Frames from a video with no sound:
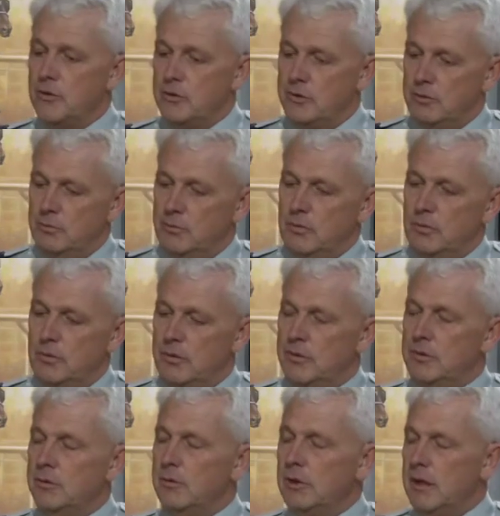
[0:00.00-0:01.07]

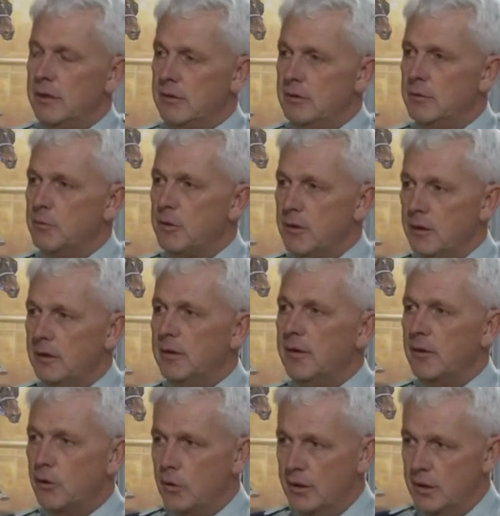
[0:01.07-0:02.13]
To get them thinking
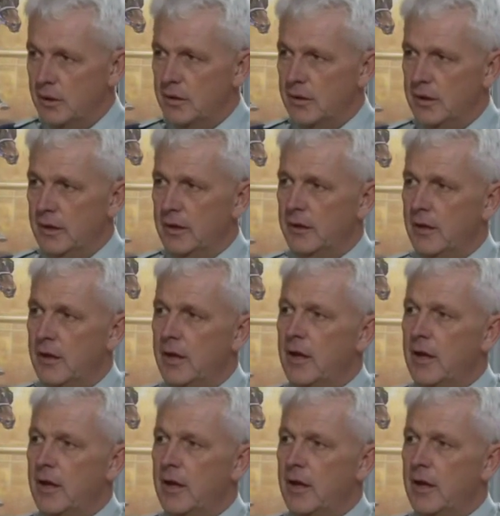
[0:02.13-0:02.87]
critically